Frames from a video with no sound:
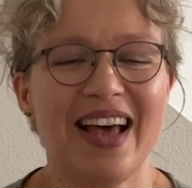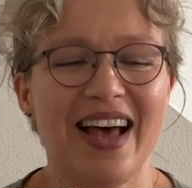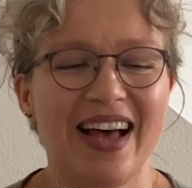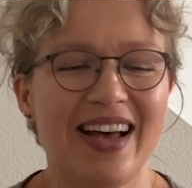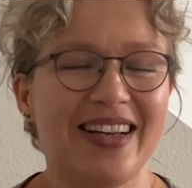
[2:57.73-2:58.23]

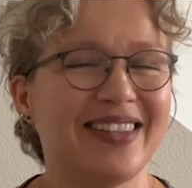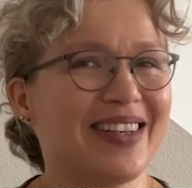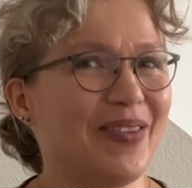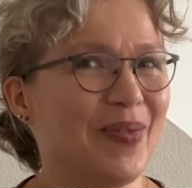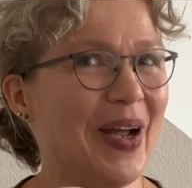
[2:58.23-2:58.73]
and
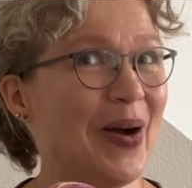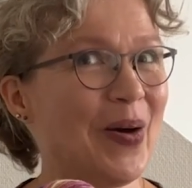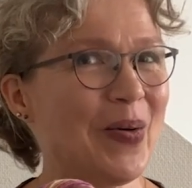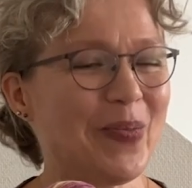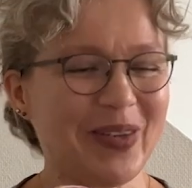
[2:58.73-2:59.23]
I
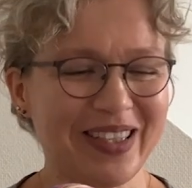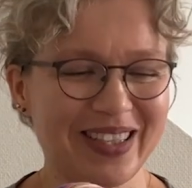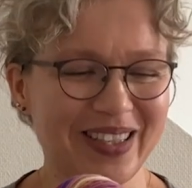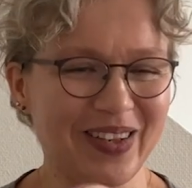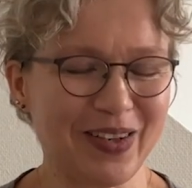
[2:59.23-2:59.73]
hope it's
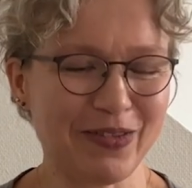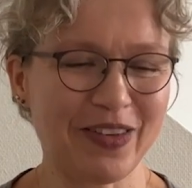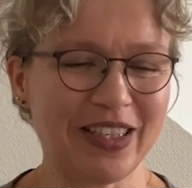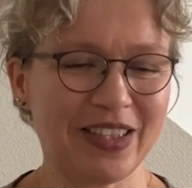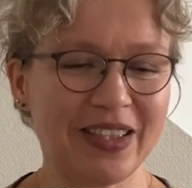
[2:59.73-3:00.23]
a lot of
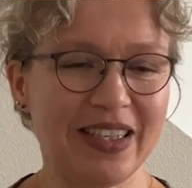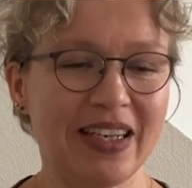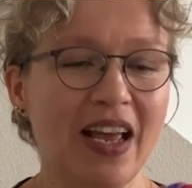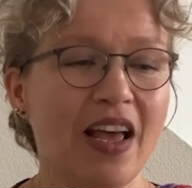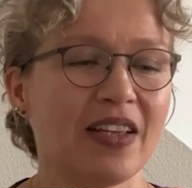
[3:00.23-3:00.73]
fun to knit.
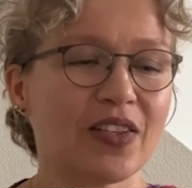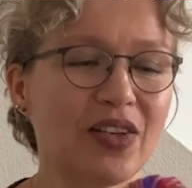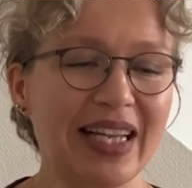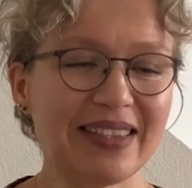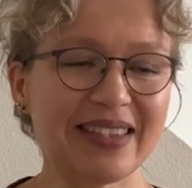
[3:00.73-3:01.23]
So
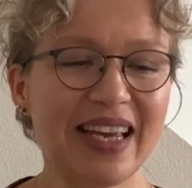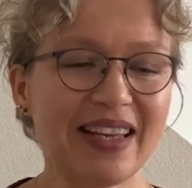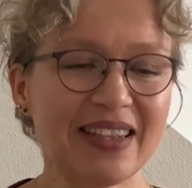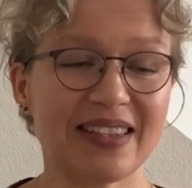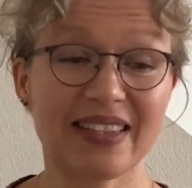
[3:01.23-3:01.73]
let's take
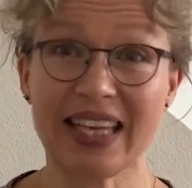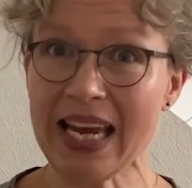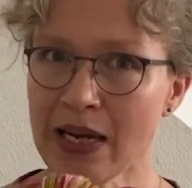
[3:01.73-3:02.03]
the skein